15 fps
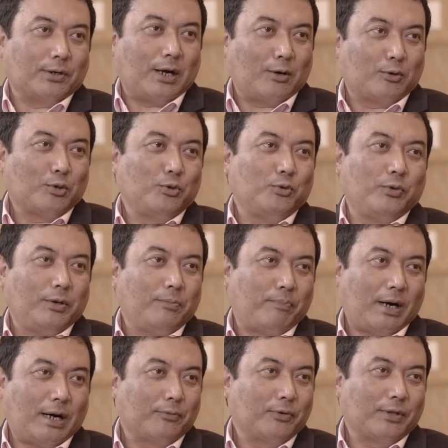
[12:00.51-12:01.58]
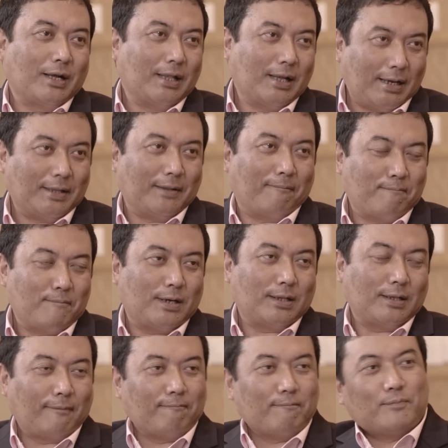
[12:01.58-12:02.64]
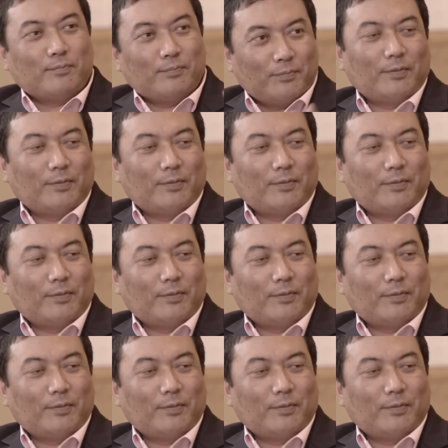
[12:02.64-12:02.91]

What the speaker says: How do we part with our land and